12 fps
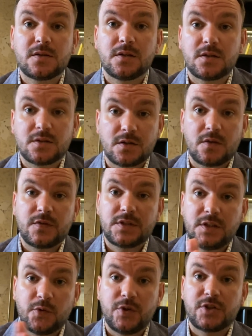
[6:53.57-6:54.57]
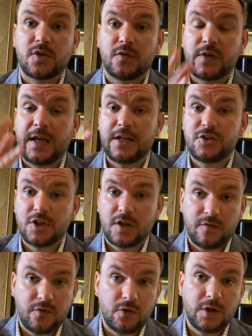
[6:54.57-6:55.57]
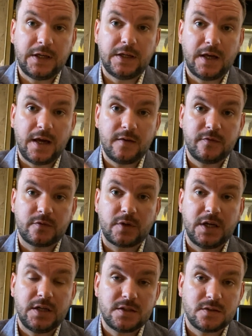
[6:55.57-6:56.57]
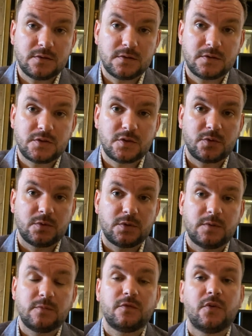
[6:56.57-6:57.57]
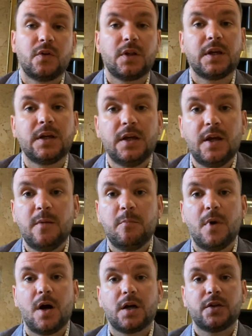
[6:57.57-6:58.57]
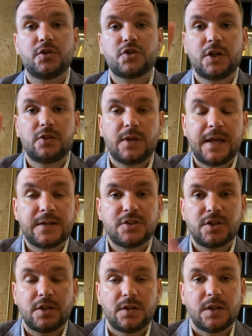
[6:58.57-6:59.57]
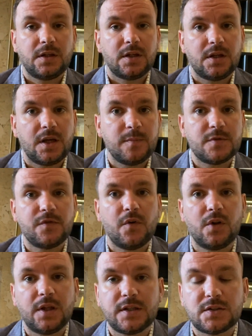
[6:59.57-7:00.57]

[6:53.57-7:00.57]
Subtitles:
So there's obviously the risk of catching a falling knife, right? So the falling market, you try to catch it and then it keeps falling.